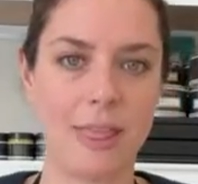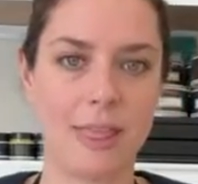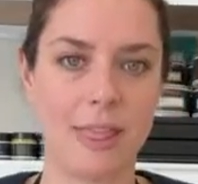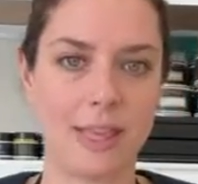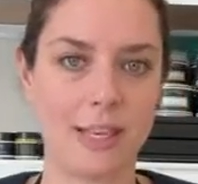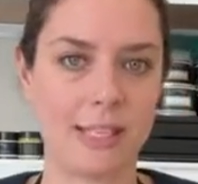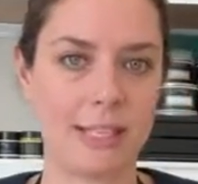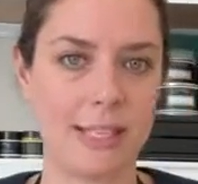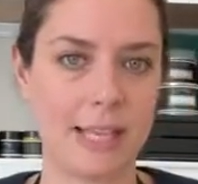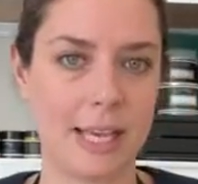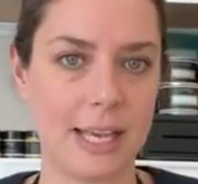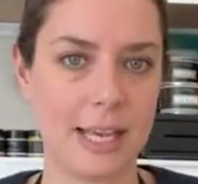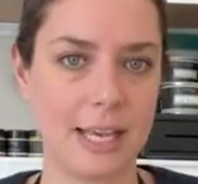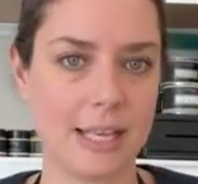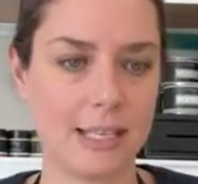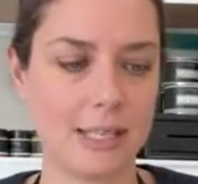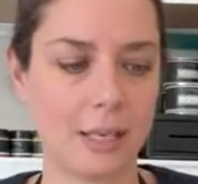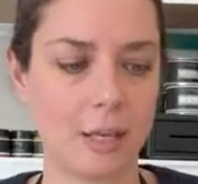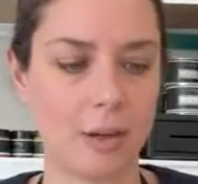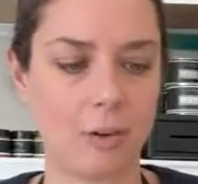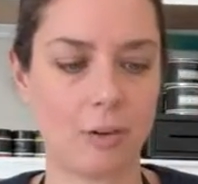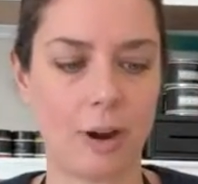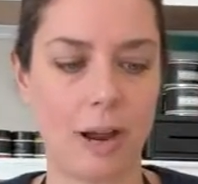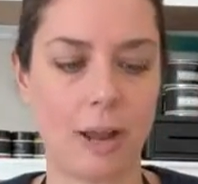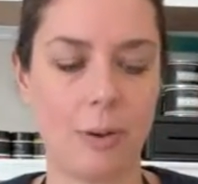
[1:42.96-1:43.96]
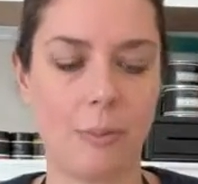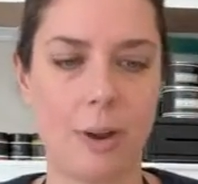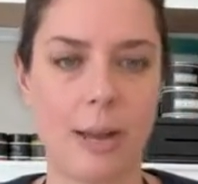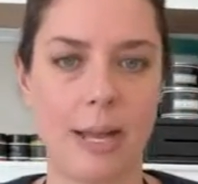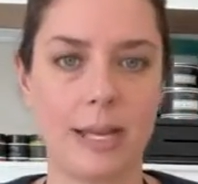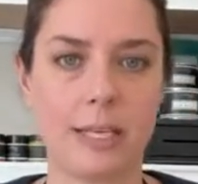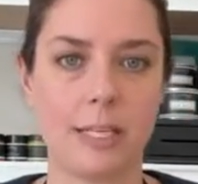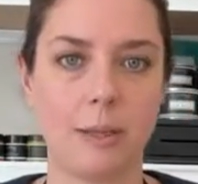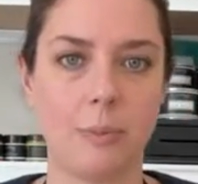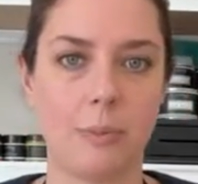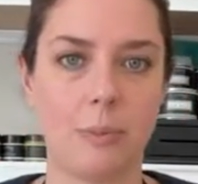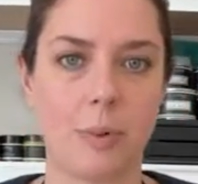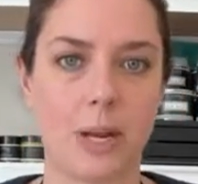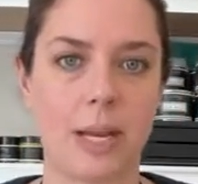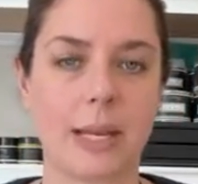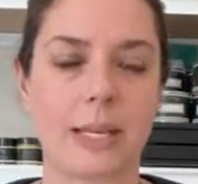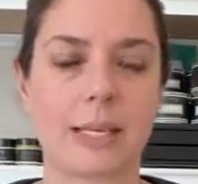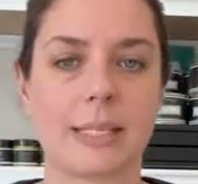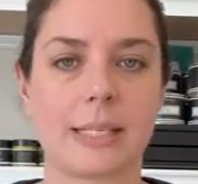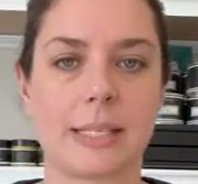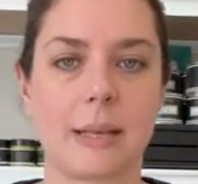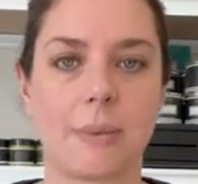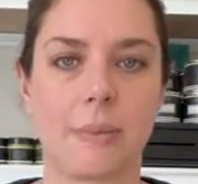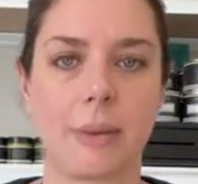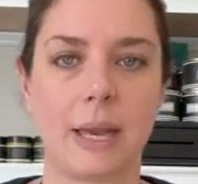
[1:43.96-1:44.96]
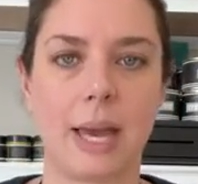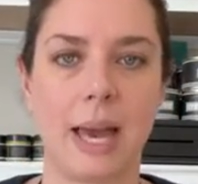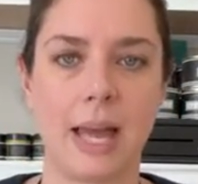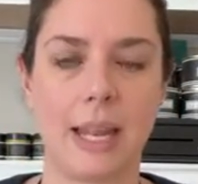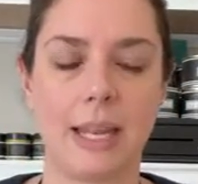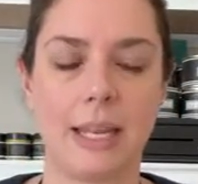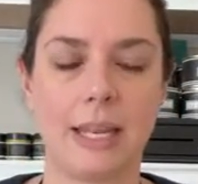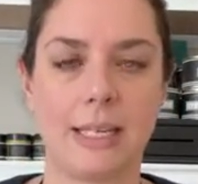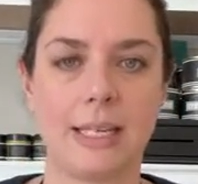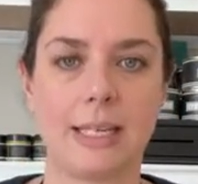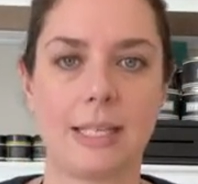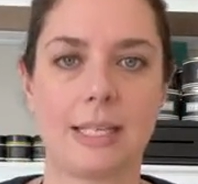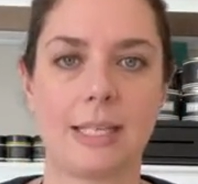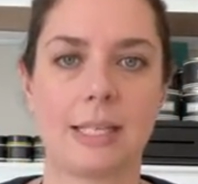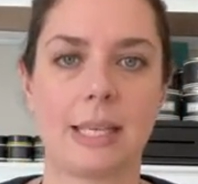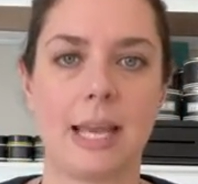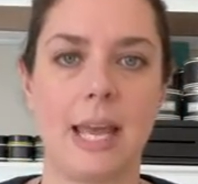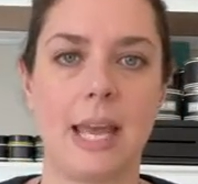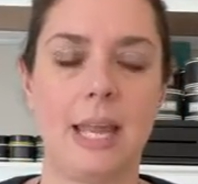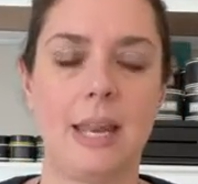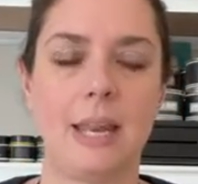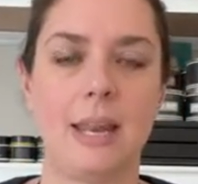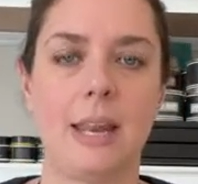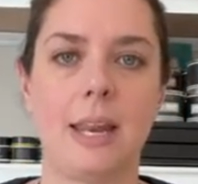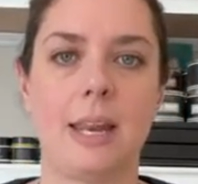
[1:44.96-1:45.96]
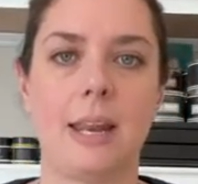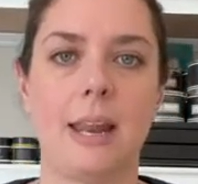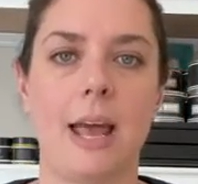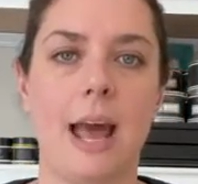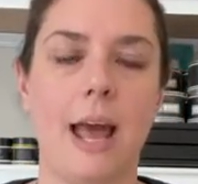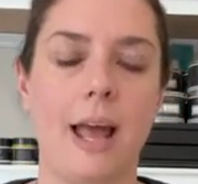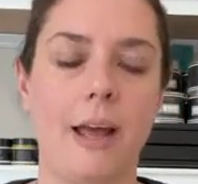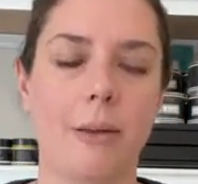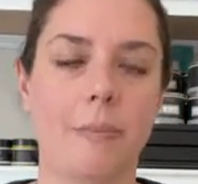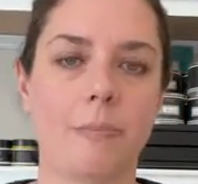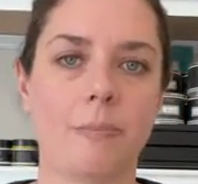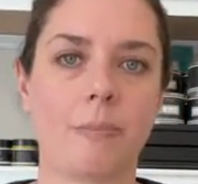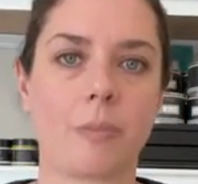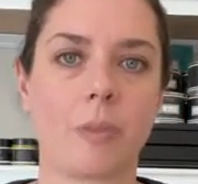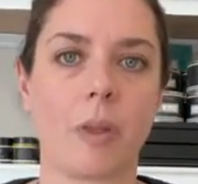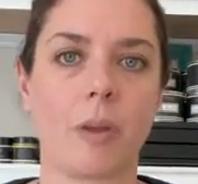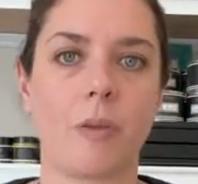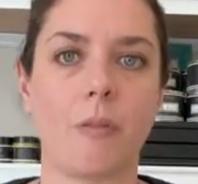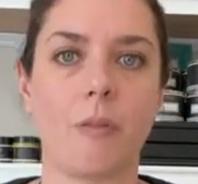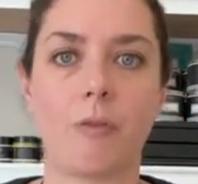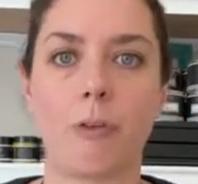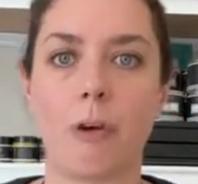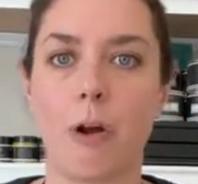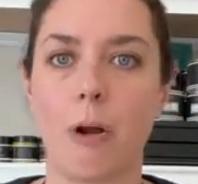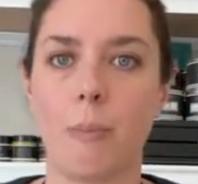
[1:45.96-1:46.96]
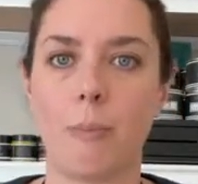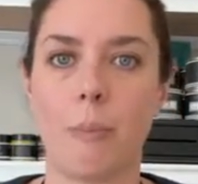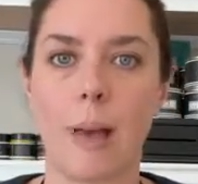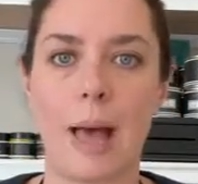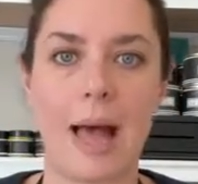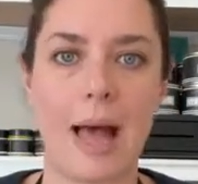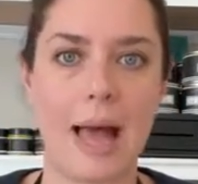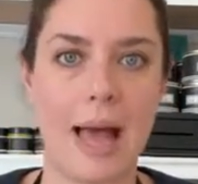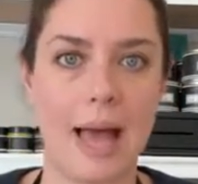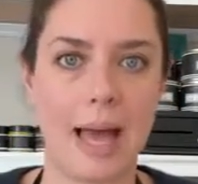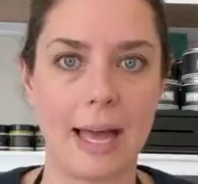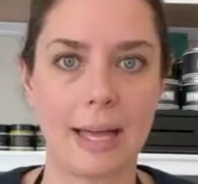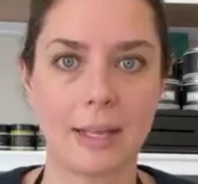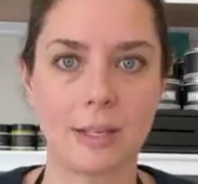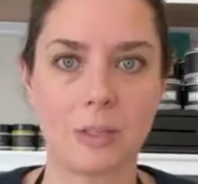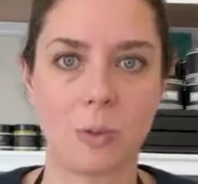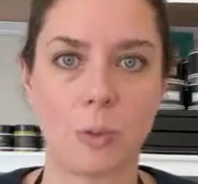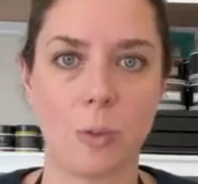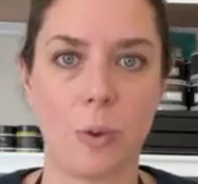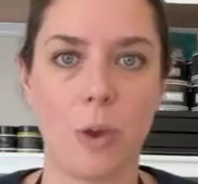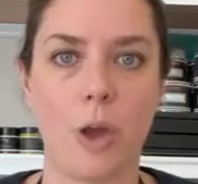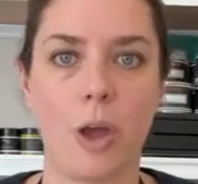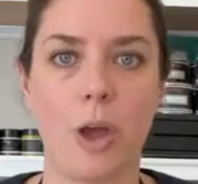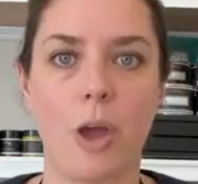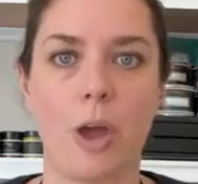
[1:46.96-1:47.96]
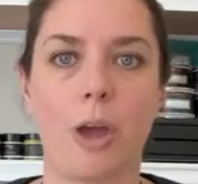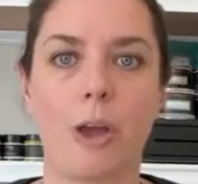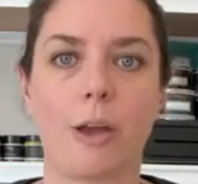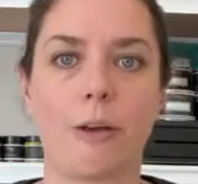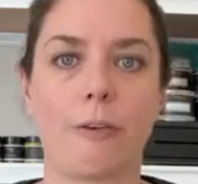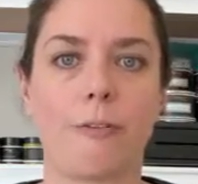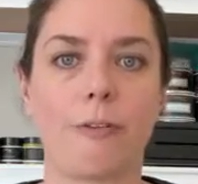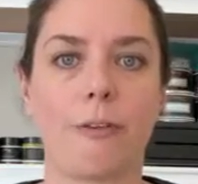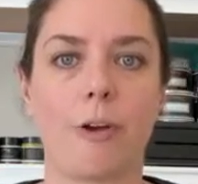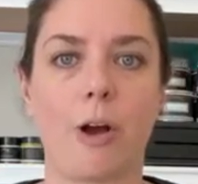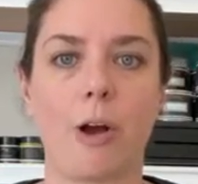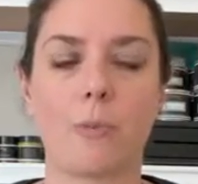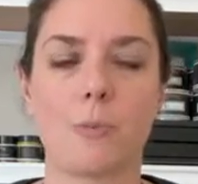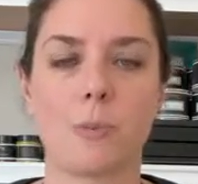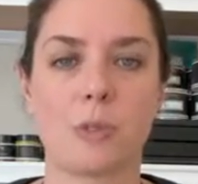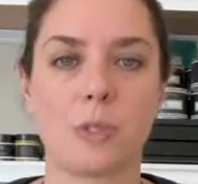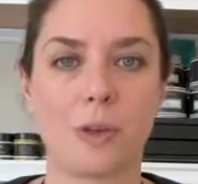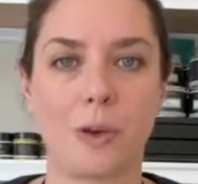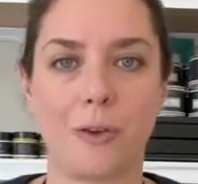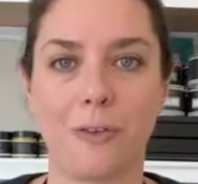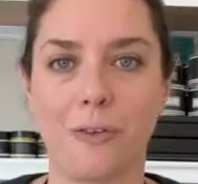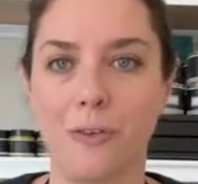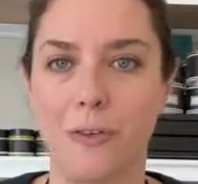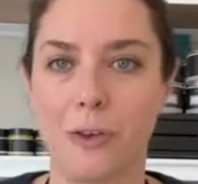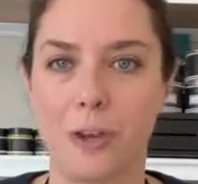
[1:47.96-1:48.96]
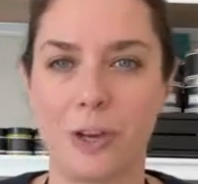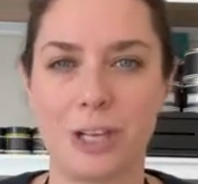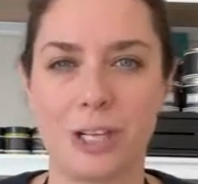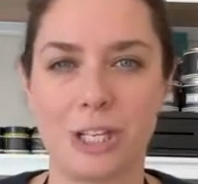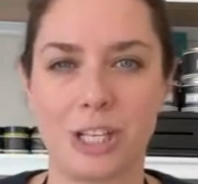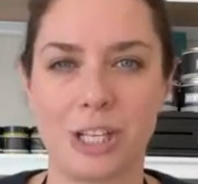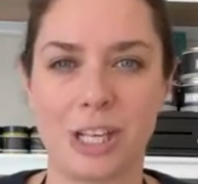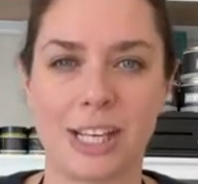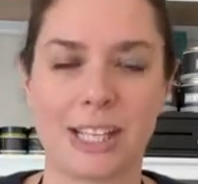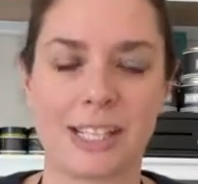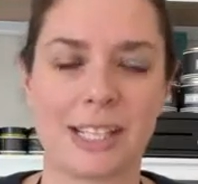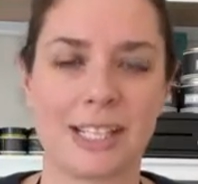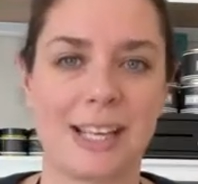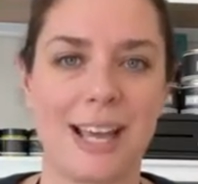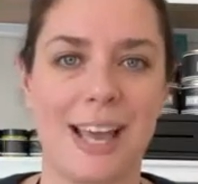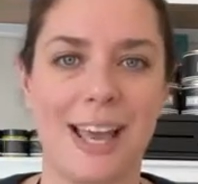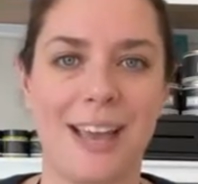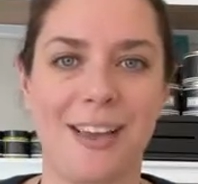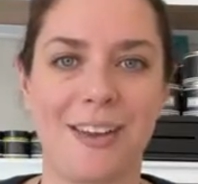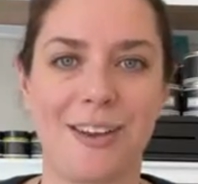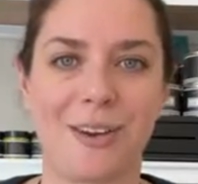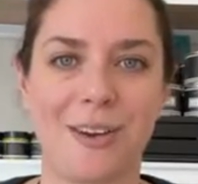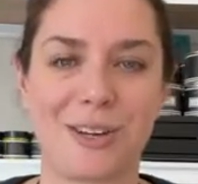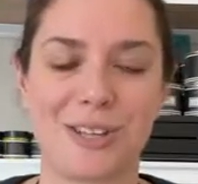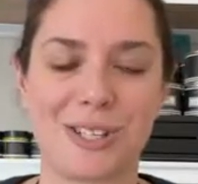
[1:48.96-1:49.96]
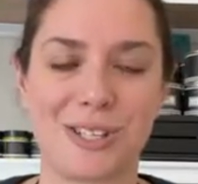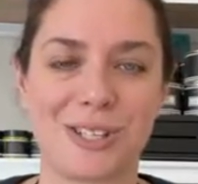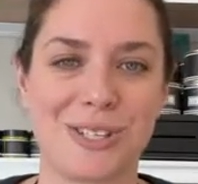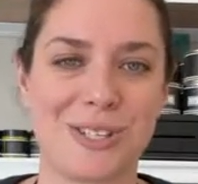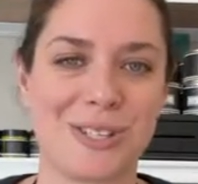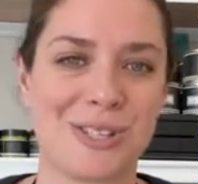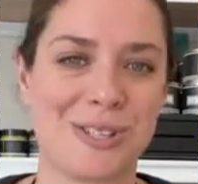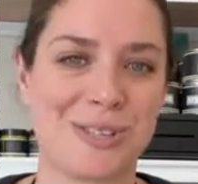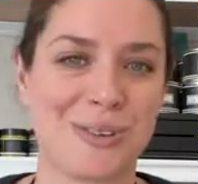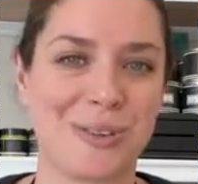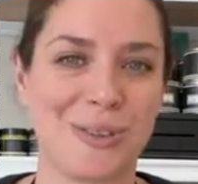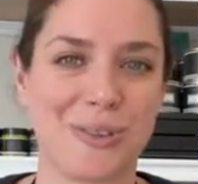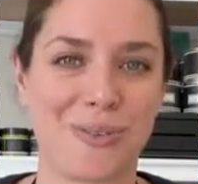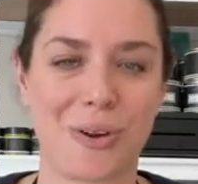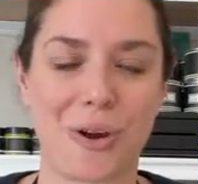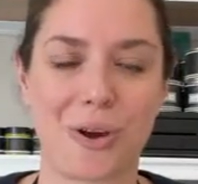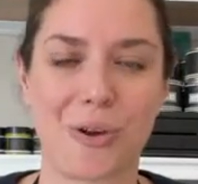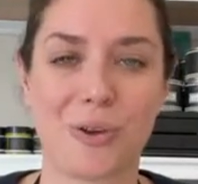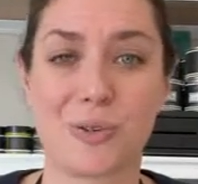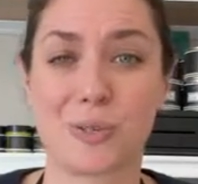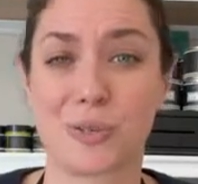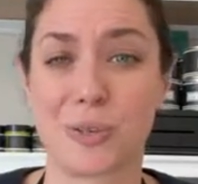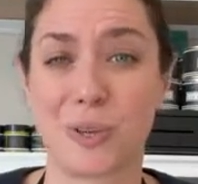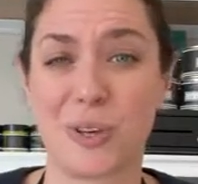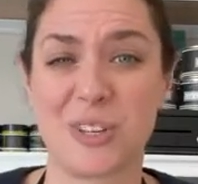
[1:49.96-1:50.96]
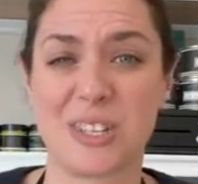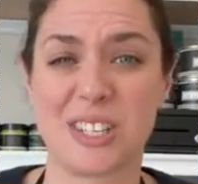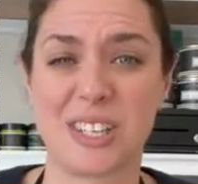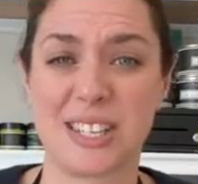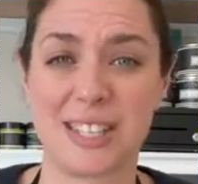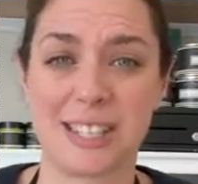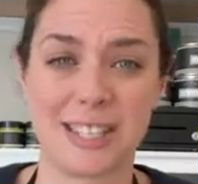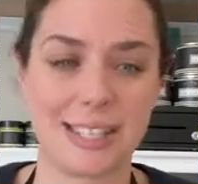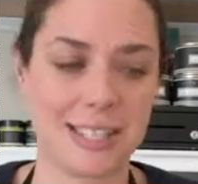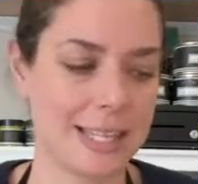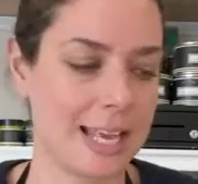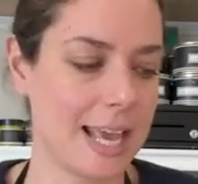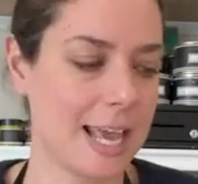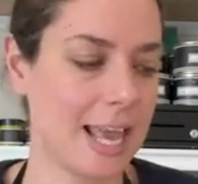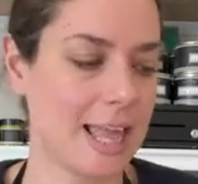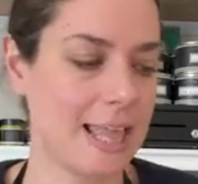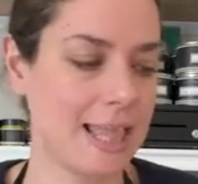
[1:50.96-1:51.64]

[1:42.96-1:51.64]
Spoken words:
This is a great way to bring some colours in from artwork, from soft furnishings like cushions or throws, curtains,